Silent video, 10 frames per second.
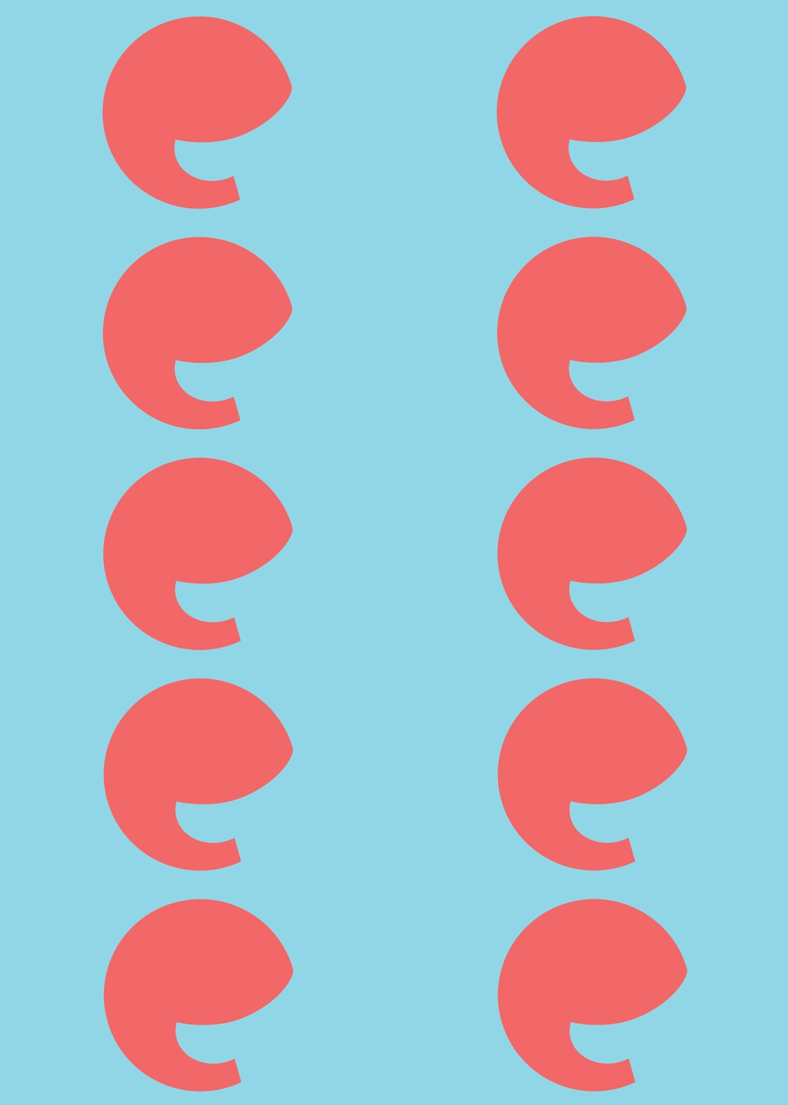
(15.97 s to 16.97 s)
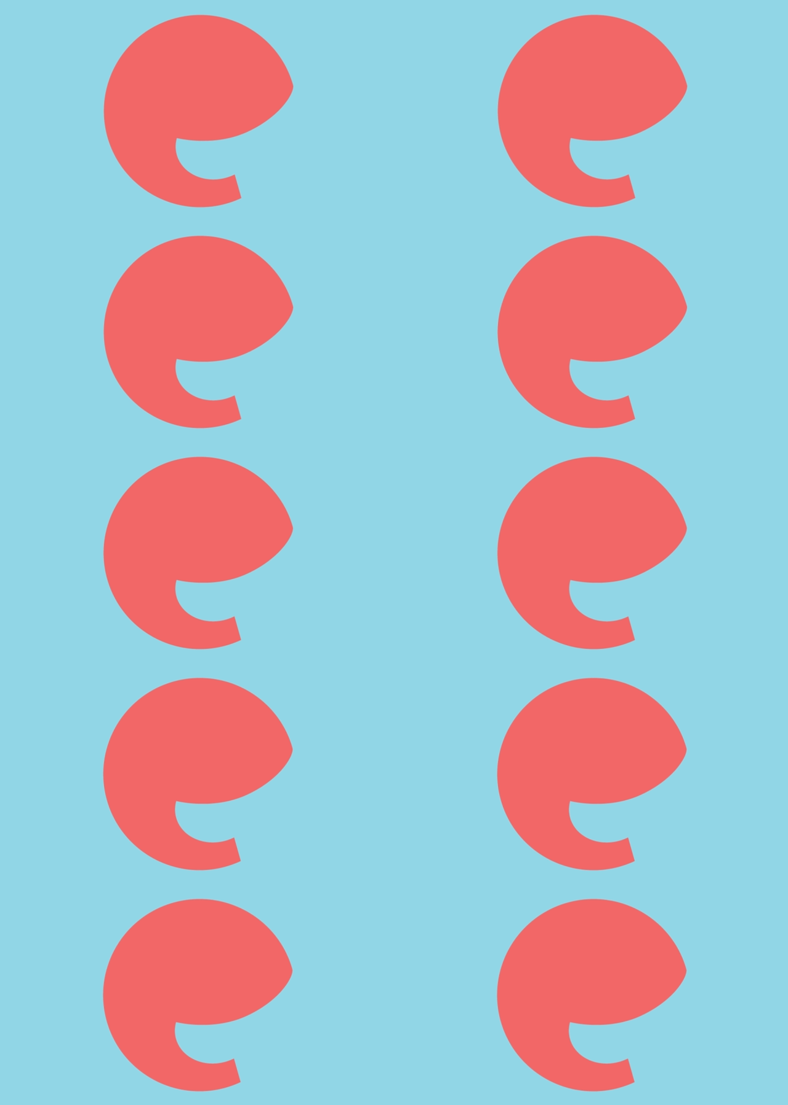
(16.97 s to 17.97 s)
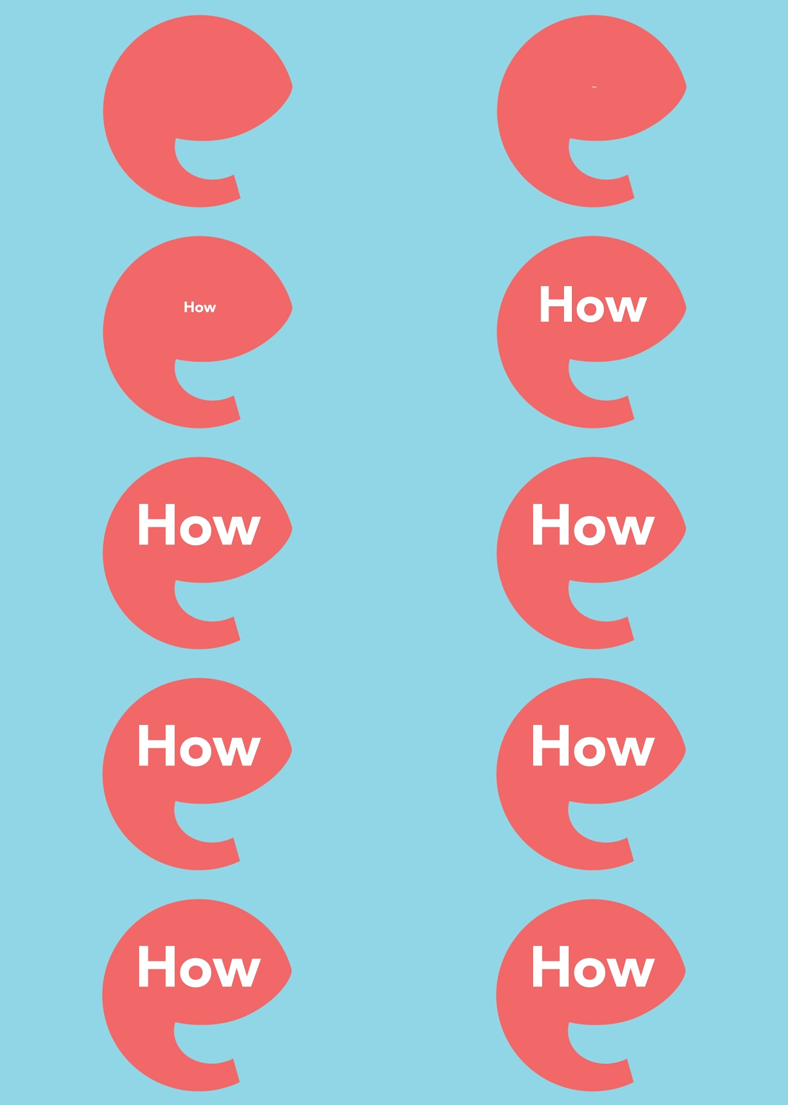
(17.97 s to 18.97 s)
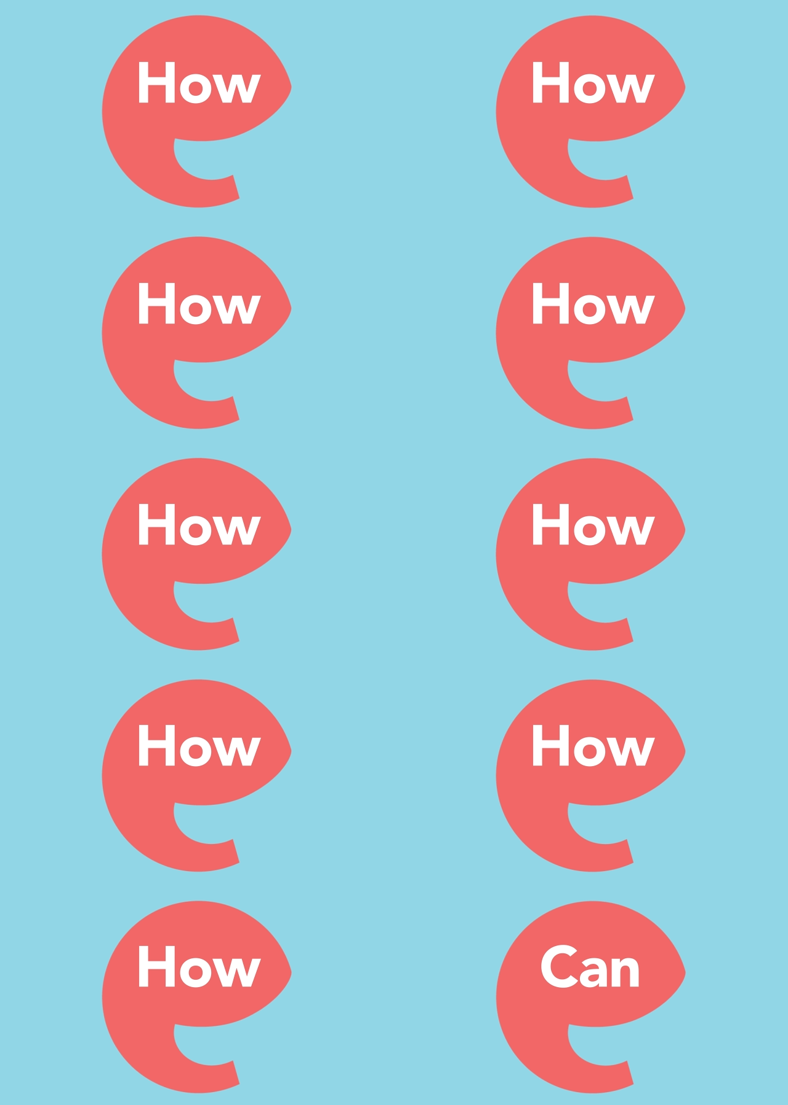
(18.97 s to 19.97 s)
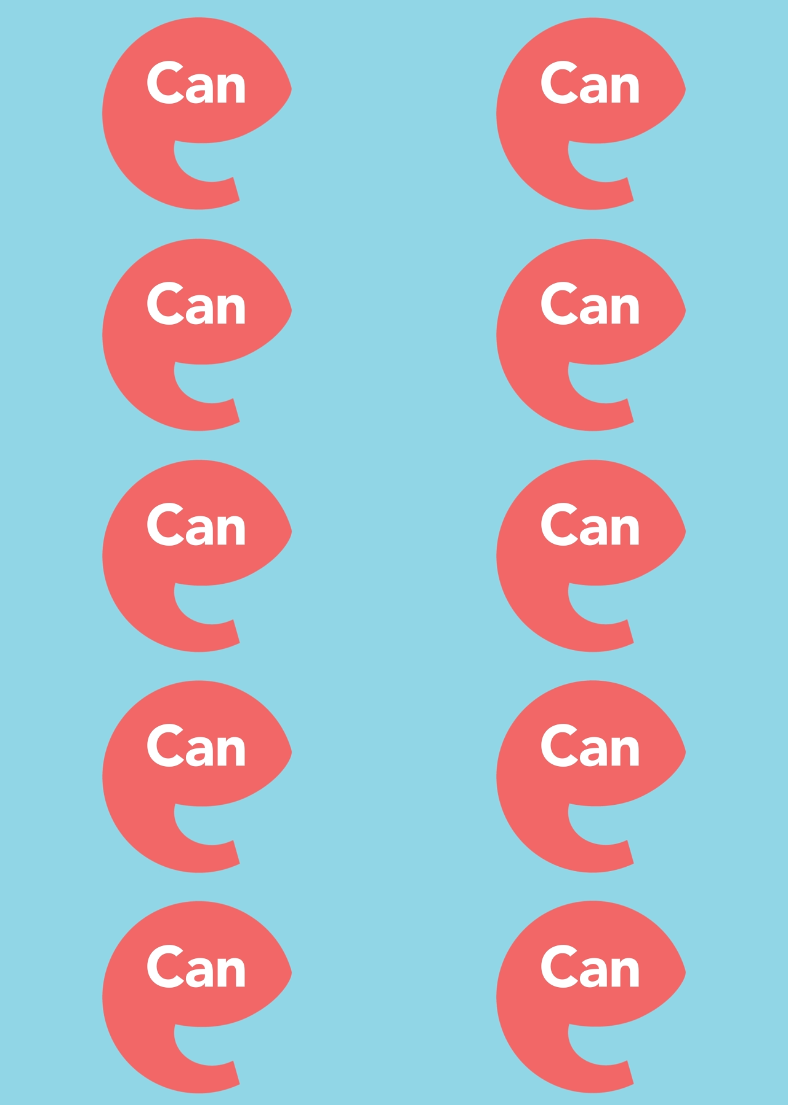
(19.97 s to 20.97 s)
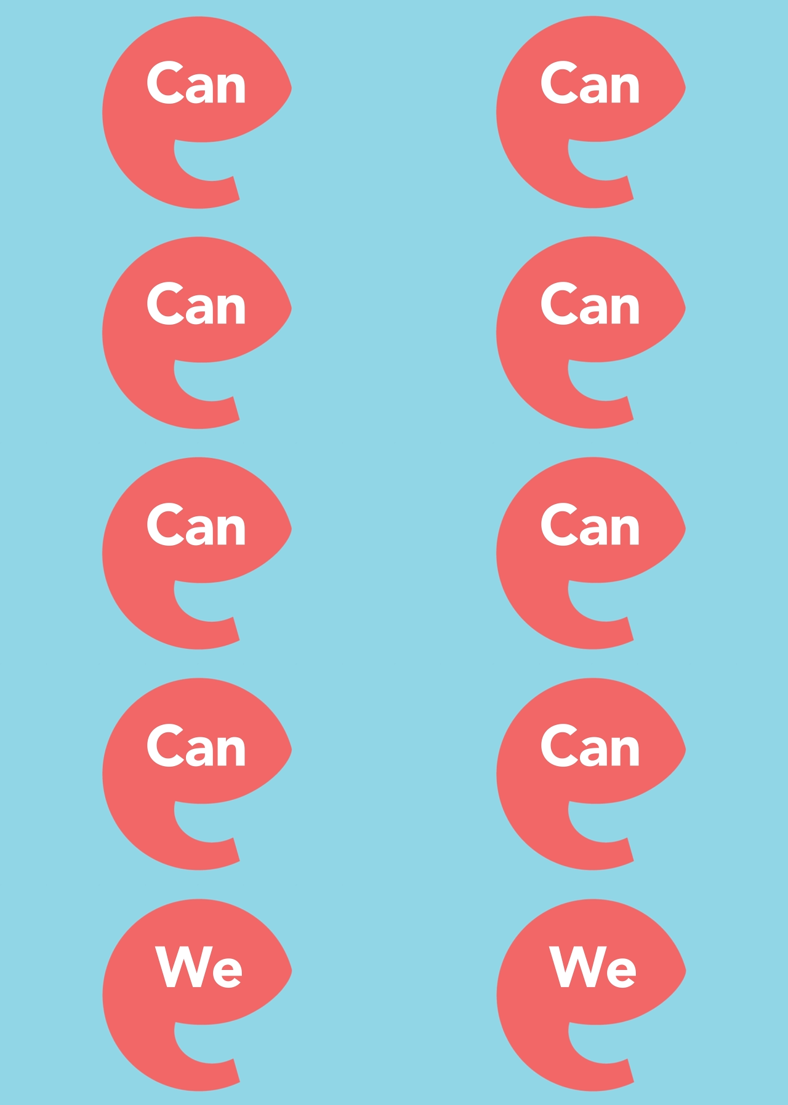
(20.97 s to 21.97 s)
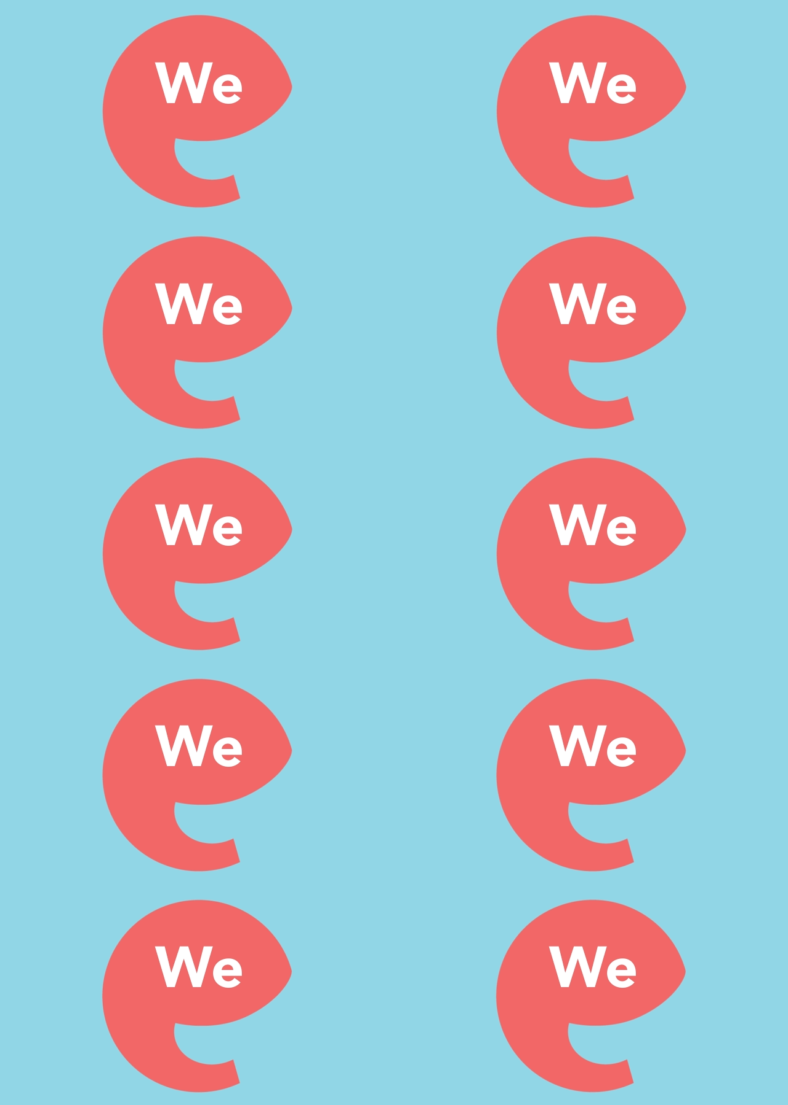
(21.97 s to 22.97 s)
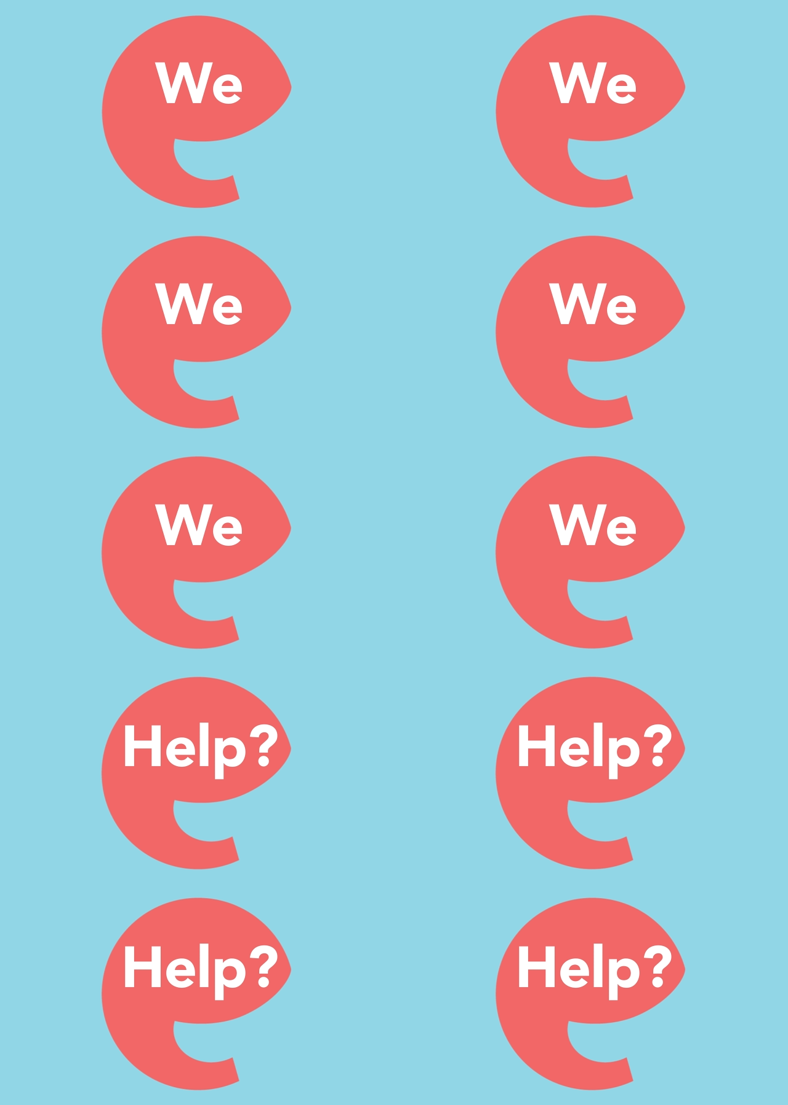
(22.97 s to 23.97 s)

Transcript: Nobody's mouth can be seen.